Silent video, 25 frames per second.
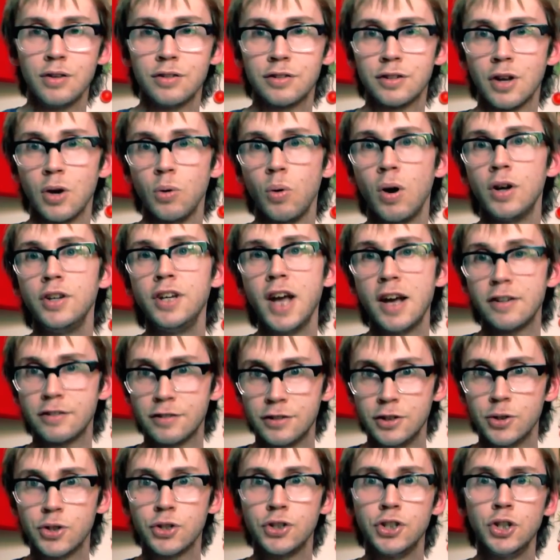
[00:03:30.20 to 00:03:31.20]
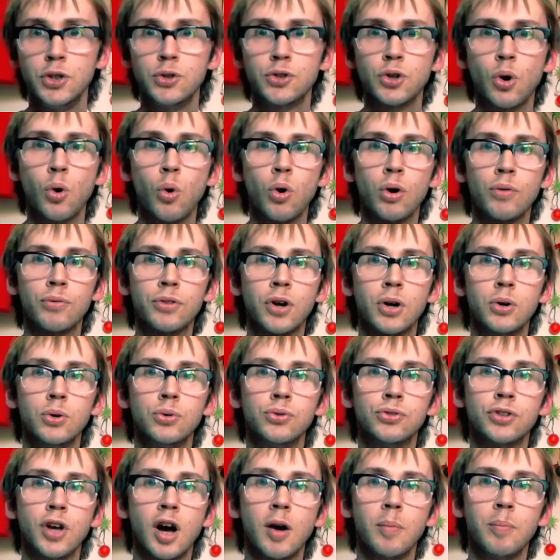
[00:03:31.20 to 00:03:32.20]
So yes, you can use all of
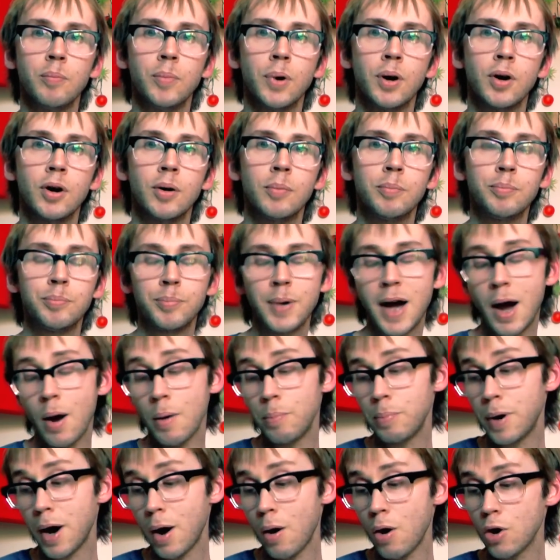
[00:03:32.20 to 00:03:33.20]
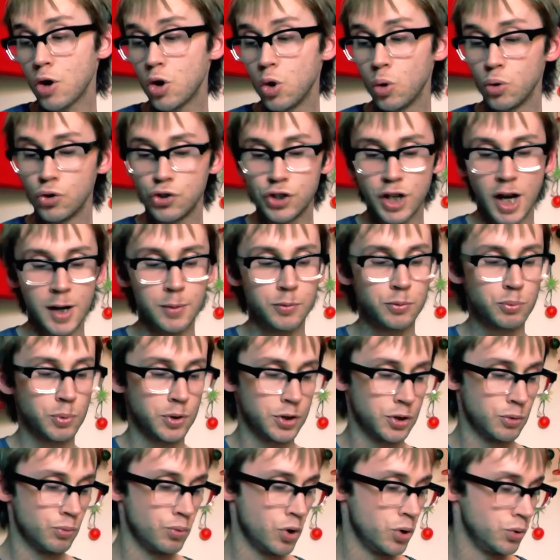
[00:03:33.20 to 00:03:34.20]
those power chord shapes
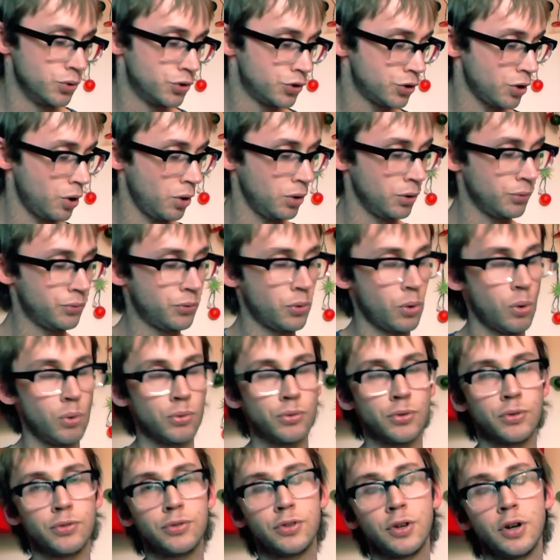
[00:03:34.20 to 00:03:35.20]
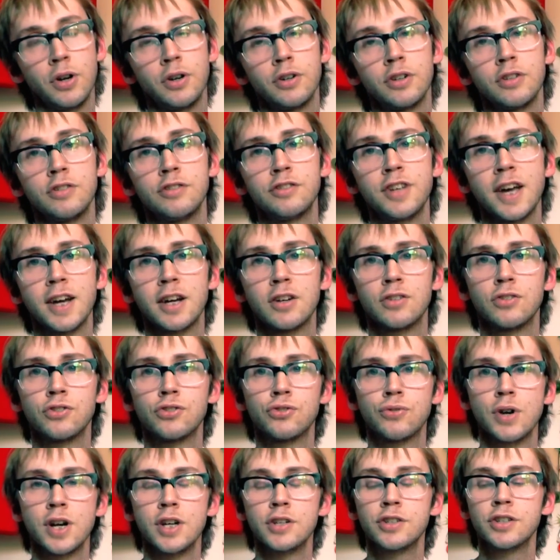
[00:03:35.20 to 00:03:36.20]
with the roots on the fourth, third and second
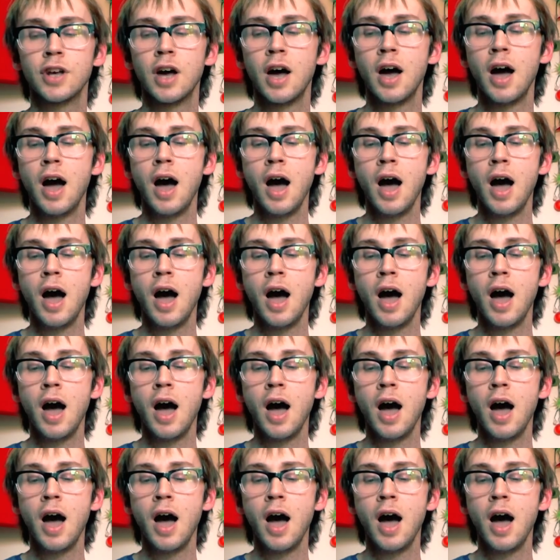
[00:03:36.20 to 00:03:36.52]
strings.